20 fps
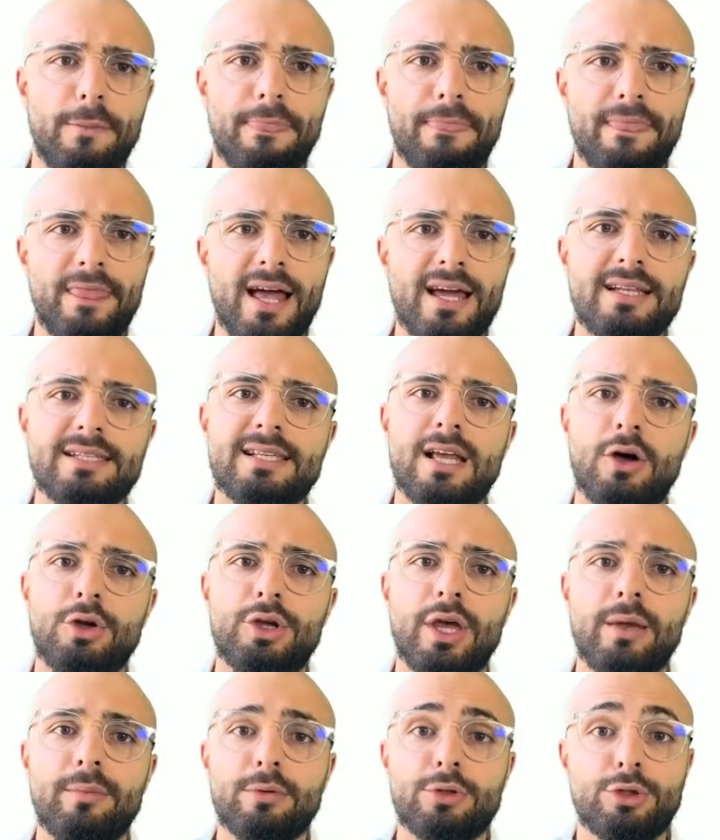that is how
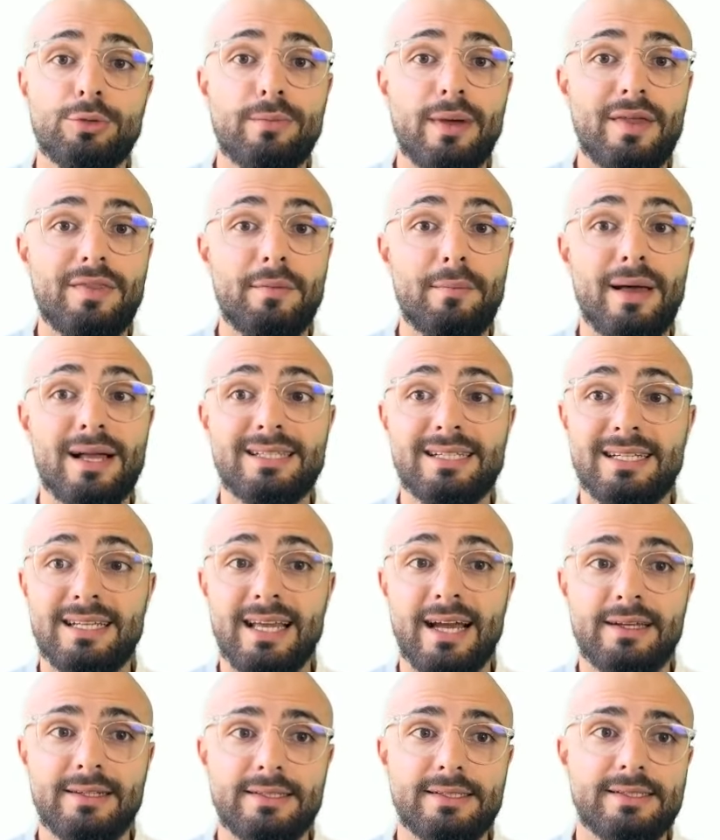you're able to mathematically
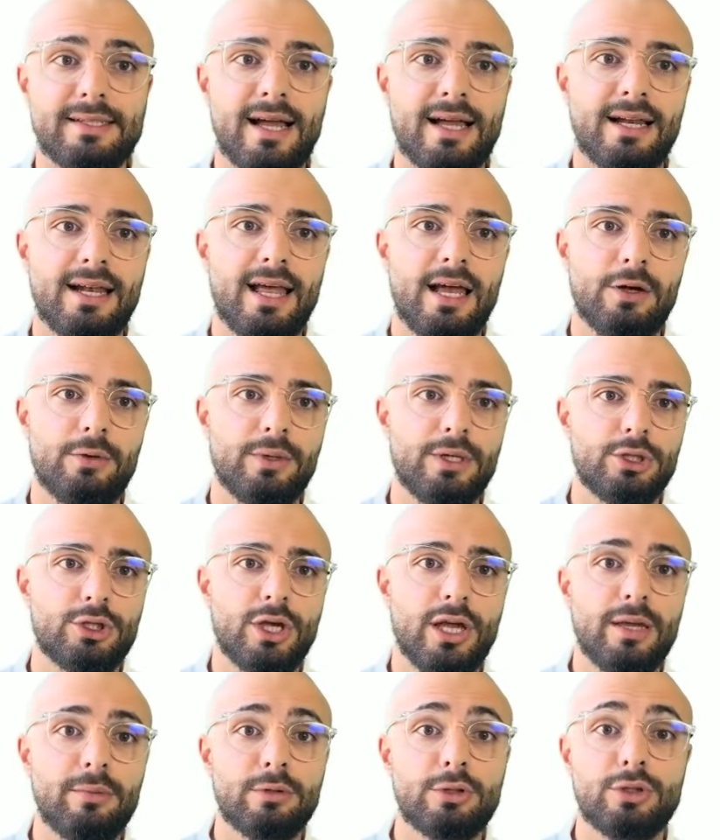understand language. You're
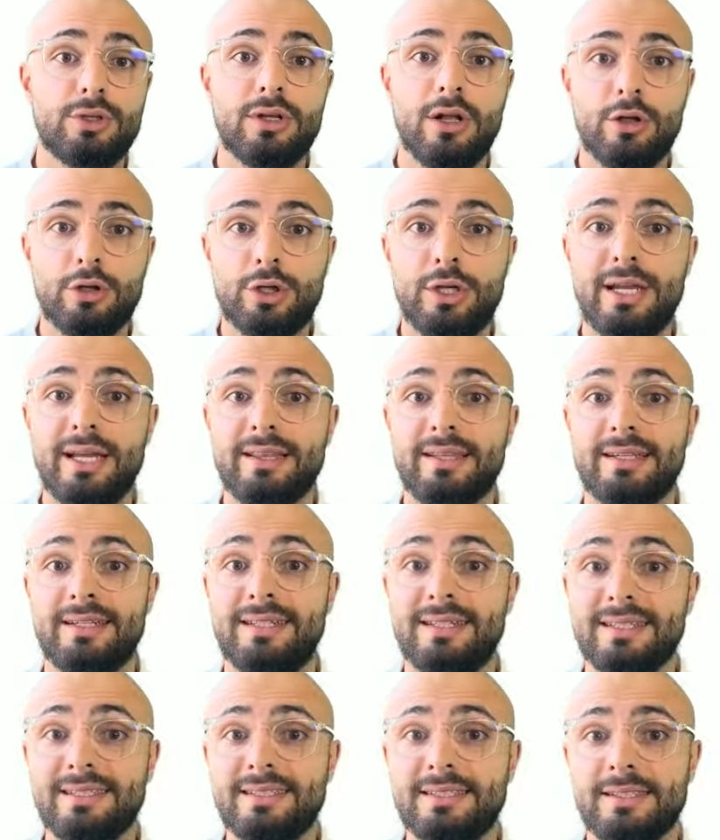able to calculate the
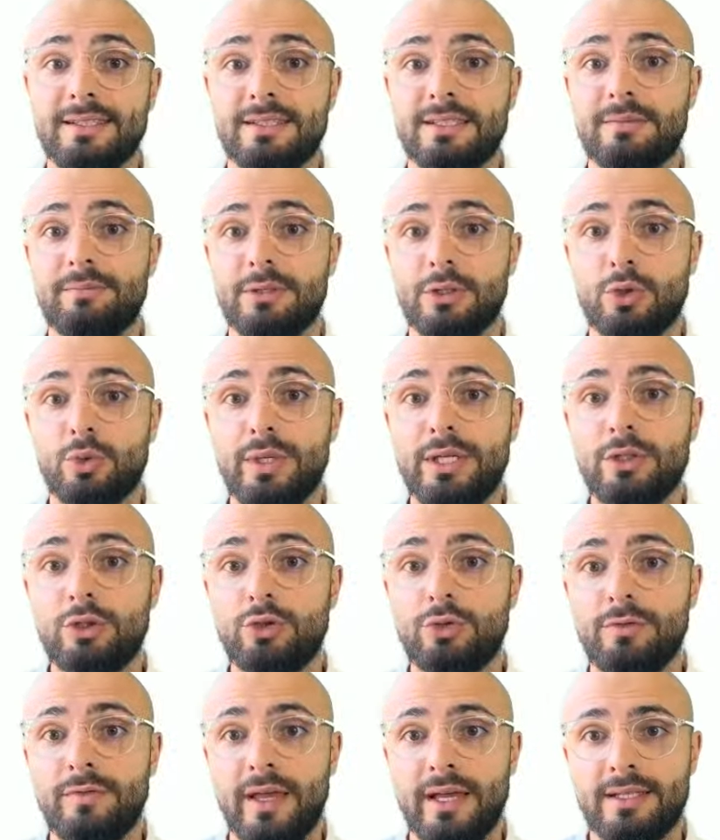distance between
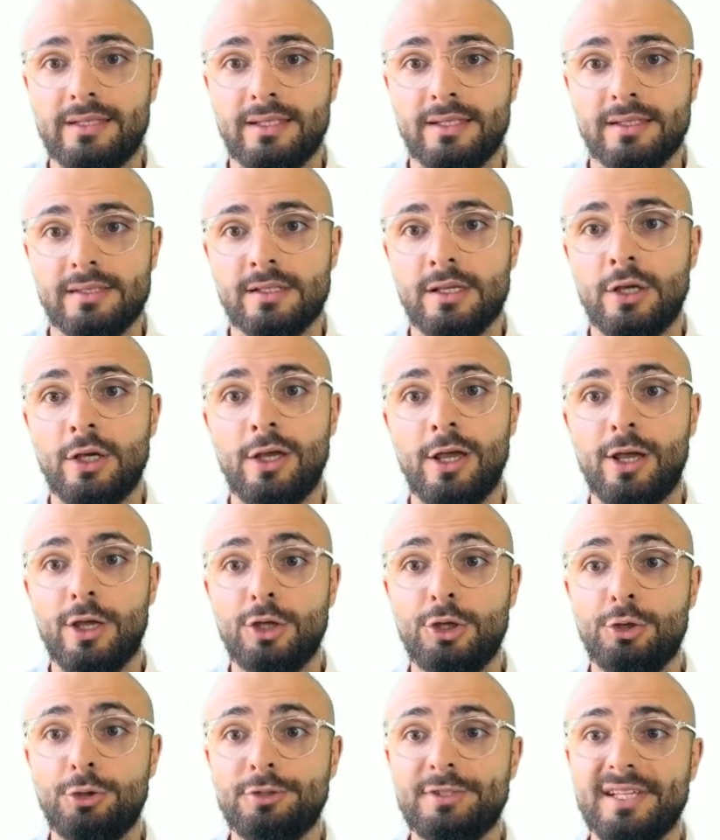2 vectors
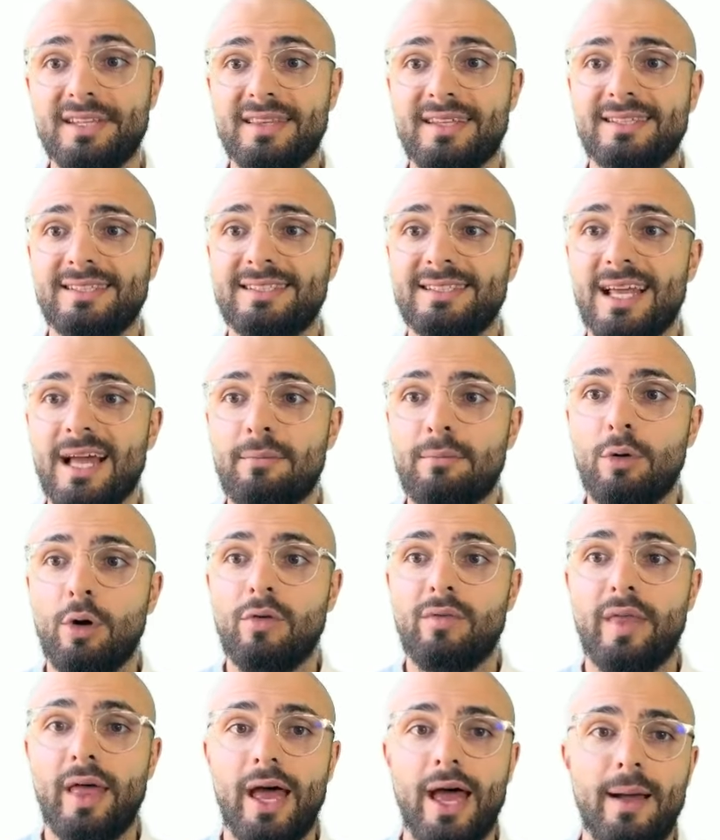using the sum of
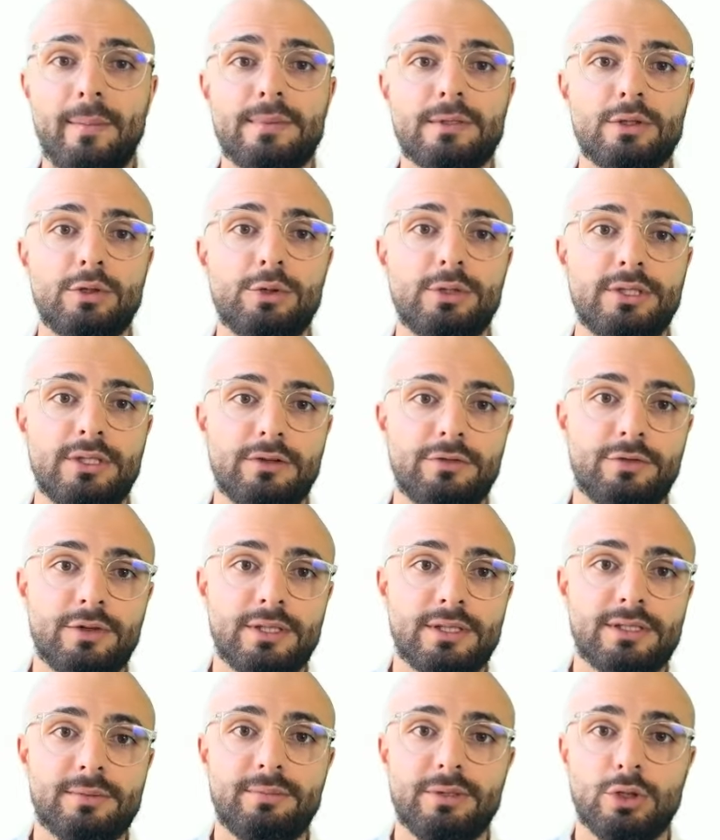the absolute
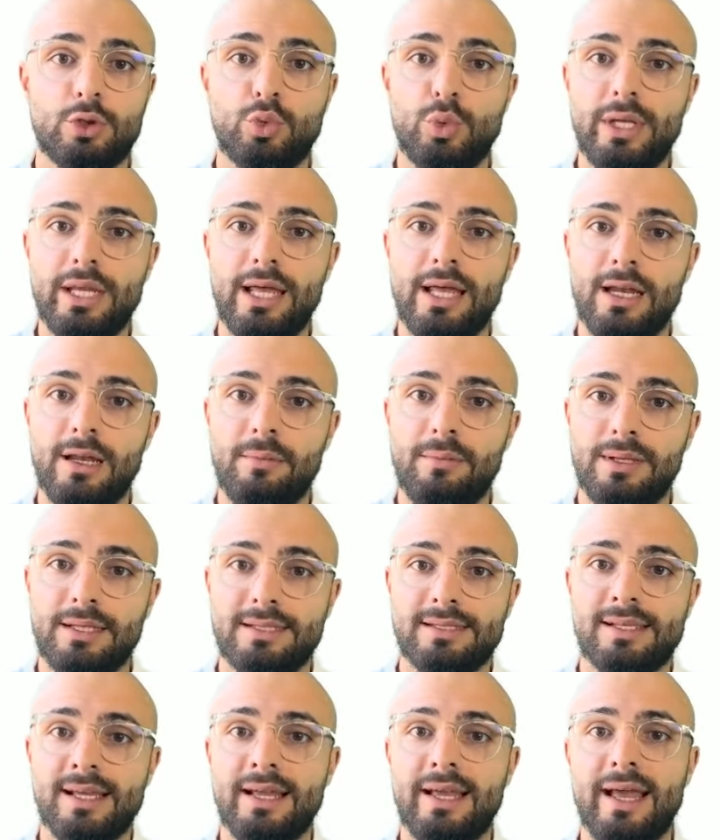difference between
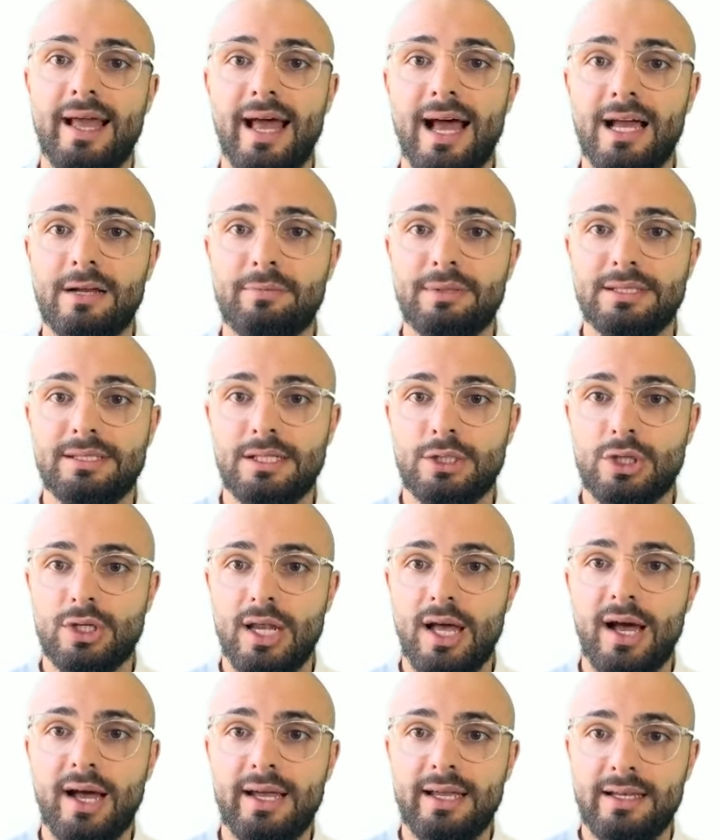elements at position
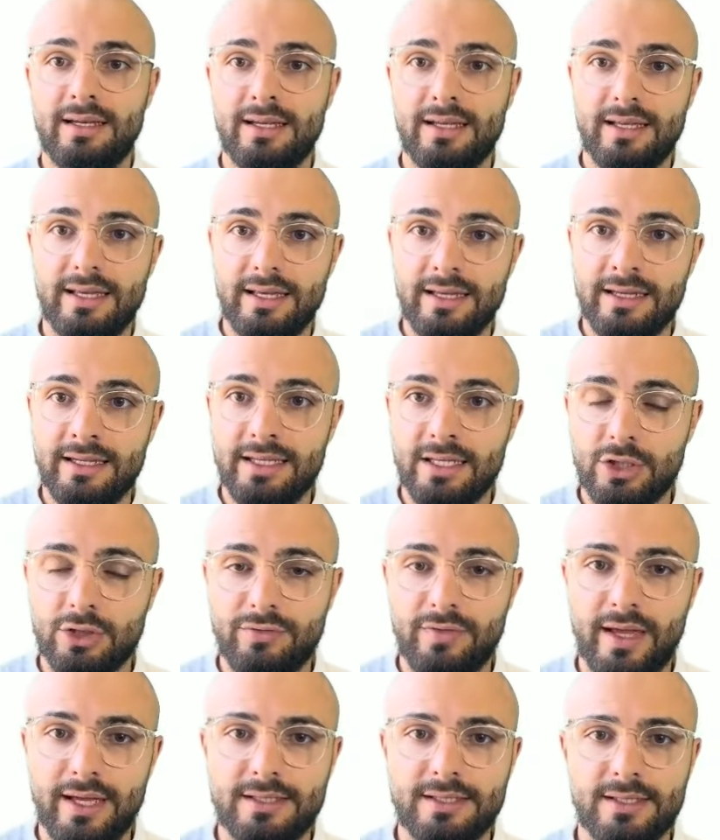I in each
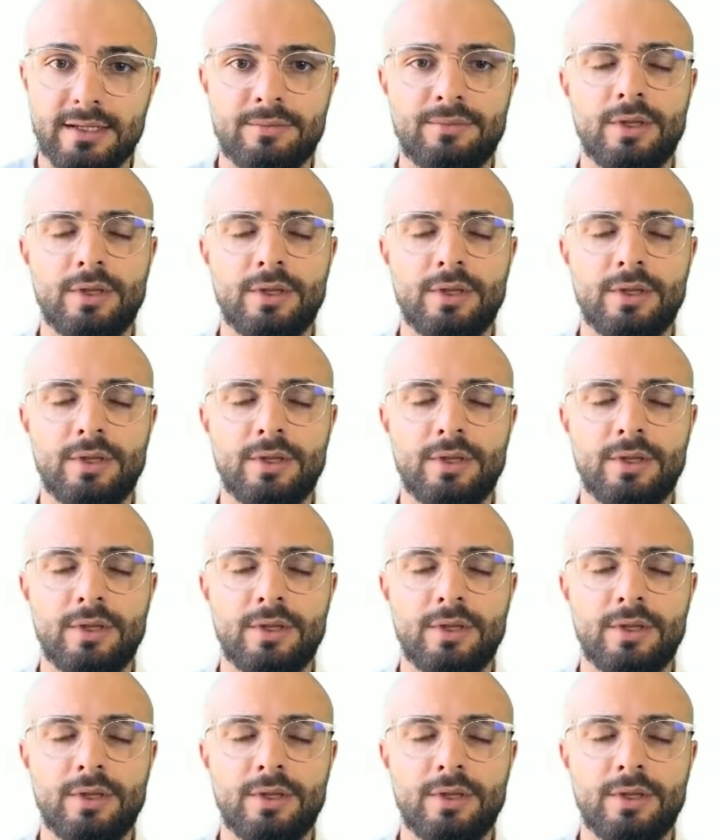vector.